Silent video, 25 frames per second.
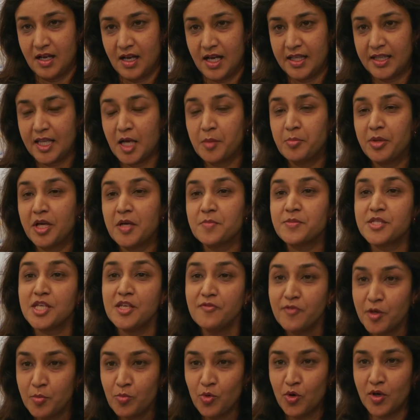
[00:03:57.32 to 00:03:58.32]
And that becomes
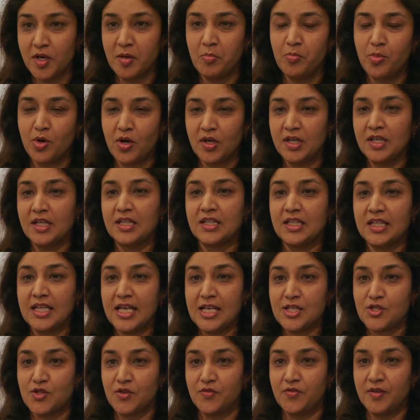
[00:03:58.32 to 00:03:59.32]
even more important in the
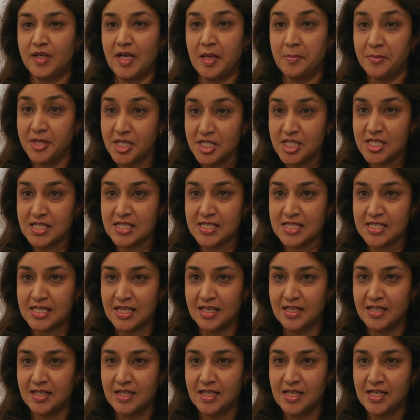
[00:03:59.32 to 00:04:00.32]
case of an emergency